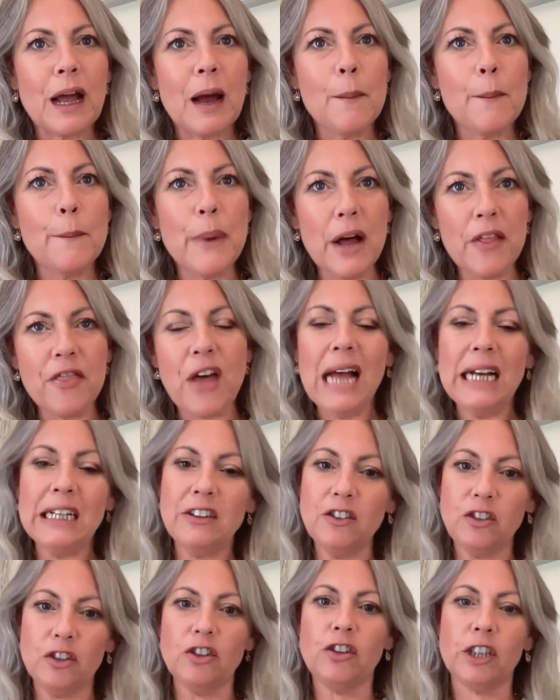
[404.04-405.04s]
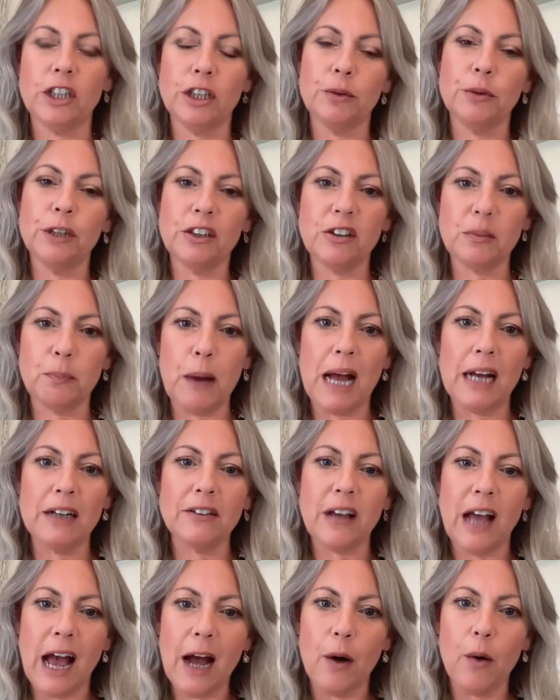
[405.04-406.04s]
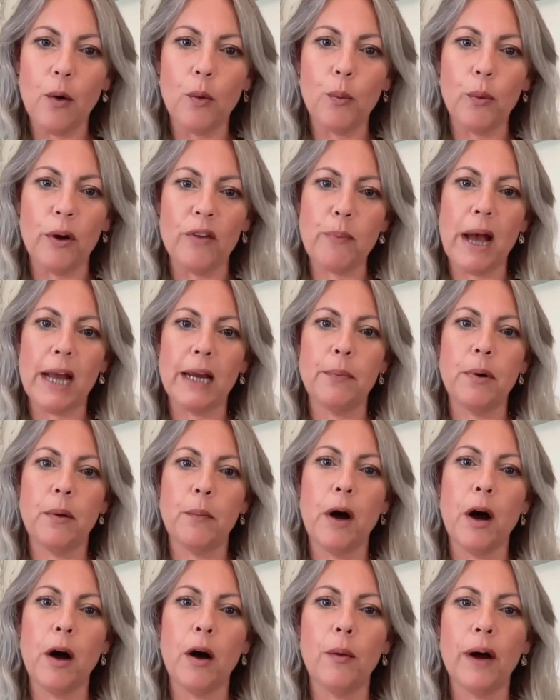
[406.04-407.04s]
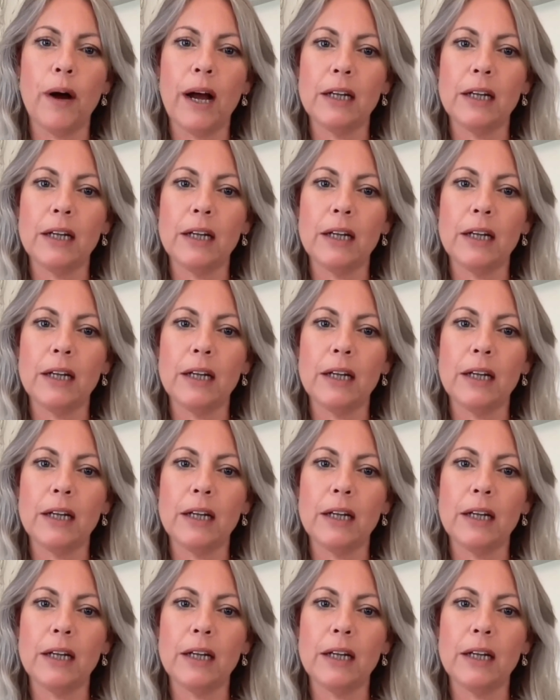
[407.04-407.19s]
But that is just going to expand out with Paper Mile.